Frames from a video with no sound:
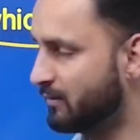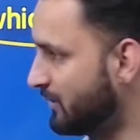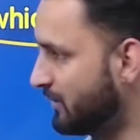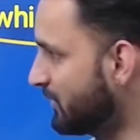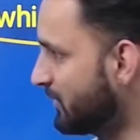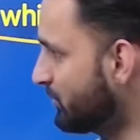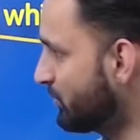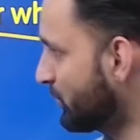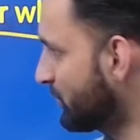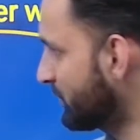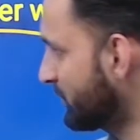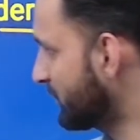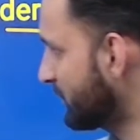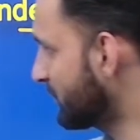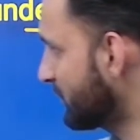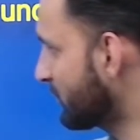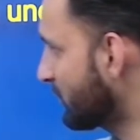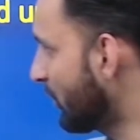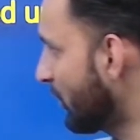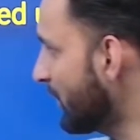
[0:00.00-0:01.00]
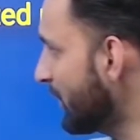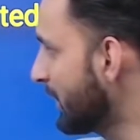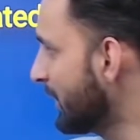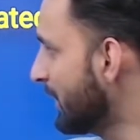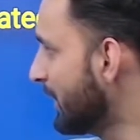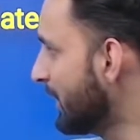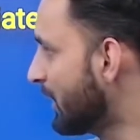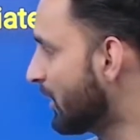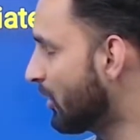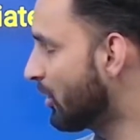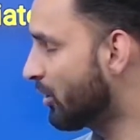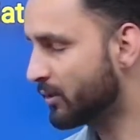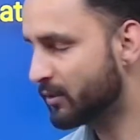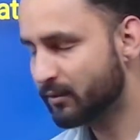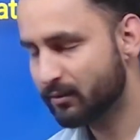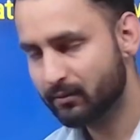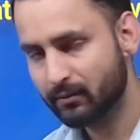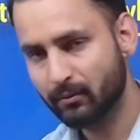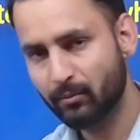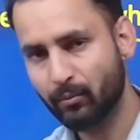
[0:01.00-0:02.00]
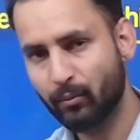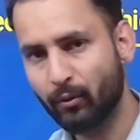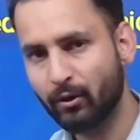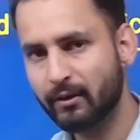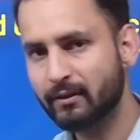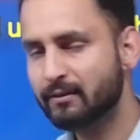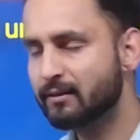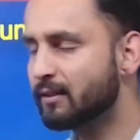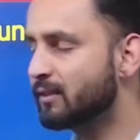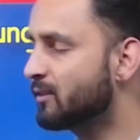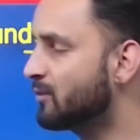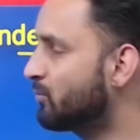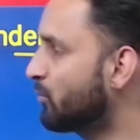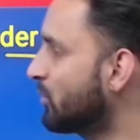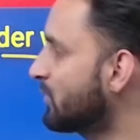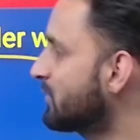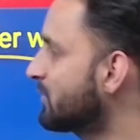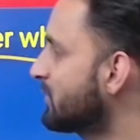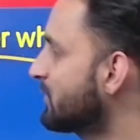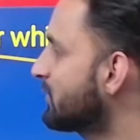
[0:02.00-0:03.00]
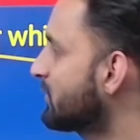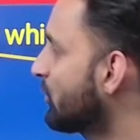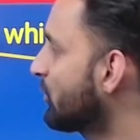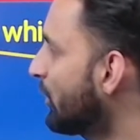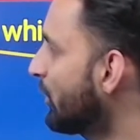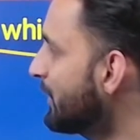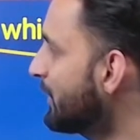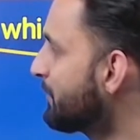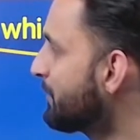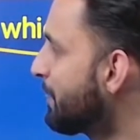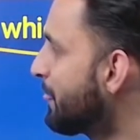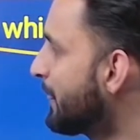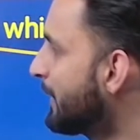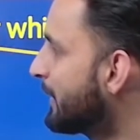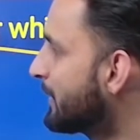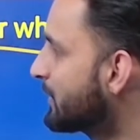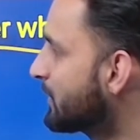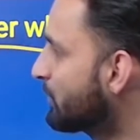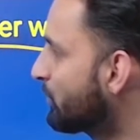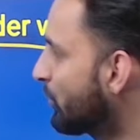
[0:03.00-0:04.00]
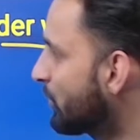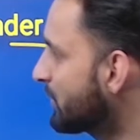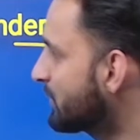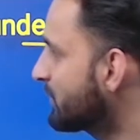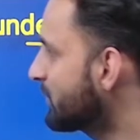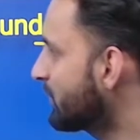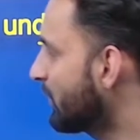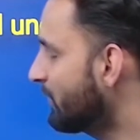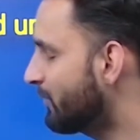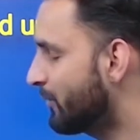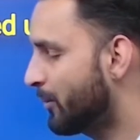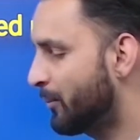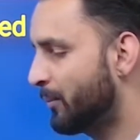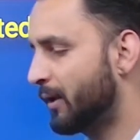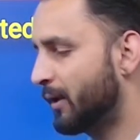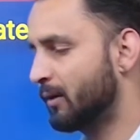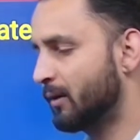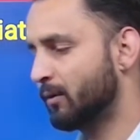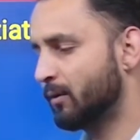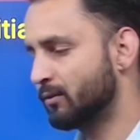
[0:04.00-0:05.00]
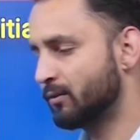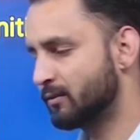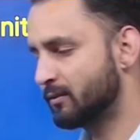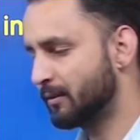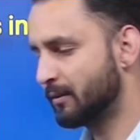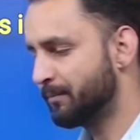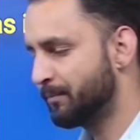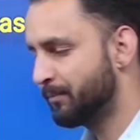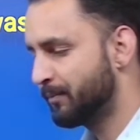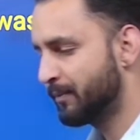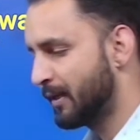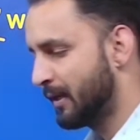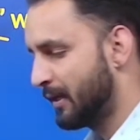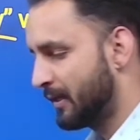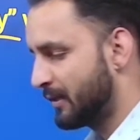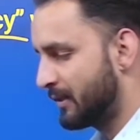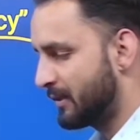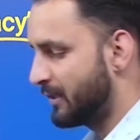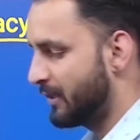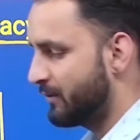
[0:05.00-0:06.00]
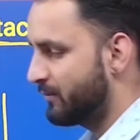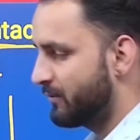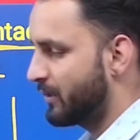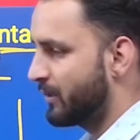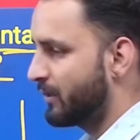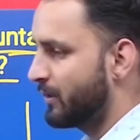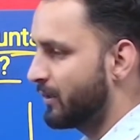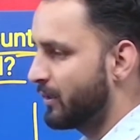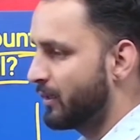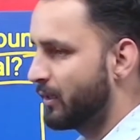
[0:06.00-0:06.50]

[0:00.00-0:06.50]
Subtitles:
This process is called, or this policy is called the policy of paramountcy. They were